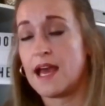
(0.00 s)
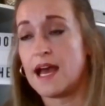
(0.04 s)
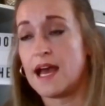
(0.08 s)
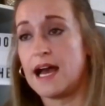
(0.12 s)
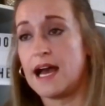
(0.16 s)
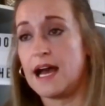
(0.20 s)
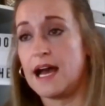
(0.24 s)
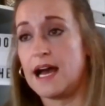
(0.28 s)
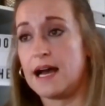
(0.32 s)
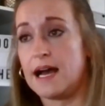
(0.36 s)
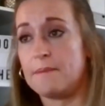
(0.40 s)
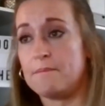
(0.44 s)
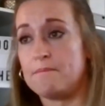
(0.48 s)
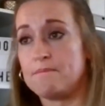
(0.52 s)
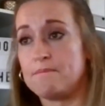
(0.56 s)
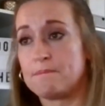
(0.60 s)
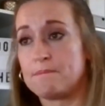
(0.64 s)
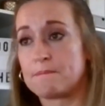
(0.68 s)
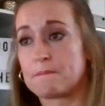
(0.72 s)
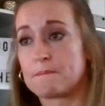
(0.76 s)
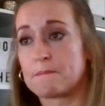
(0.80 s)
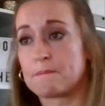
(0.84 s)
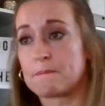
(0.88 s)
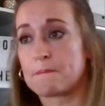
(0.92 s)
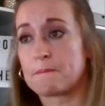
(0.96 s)

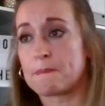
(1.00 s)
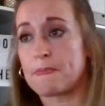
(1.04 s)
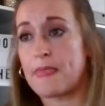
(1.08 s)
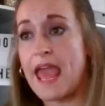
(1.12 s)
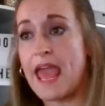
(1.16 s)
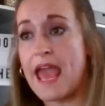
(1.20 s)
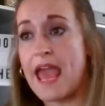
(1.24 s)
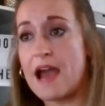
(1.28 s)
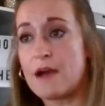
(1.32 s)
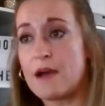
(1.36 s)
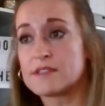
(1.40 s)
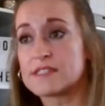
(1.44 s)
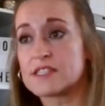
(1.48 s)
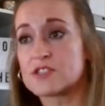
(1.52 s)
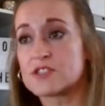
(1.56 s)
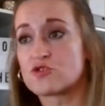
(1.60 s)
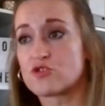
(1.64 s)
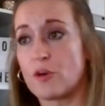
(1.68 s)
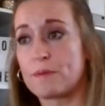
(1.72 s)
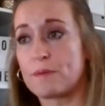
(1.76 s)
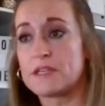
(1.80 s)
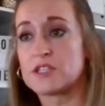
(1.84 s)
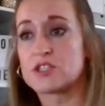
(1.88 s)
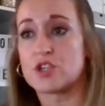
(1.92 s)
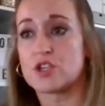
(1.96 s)
How is a
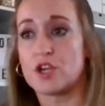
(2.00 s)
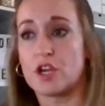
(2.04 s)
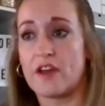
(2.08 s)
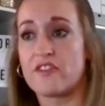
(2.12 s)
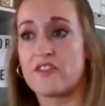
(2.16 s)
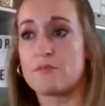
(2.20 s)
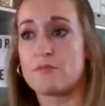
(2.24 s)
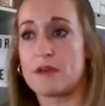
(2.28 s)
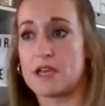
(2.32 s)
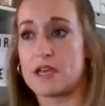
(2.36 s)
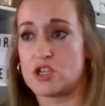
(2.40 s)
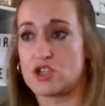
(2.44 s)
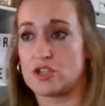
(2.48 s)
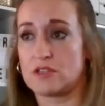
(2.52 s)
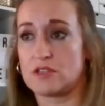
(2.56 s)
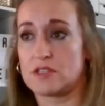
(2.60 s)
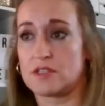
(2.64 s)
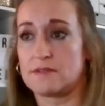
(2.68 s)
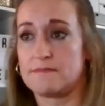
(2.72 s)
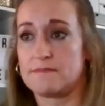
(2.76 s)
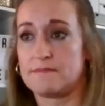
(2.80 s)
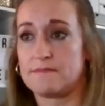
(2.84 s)
drop in turnover measured?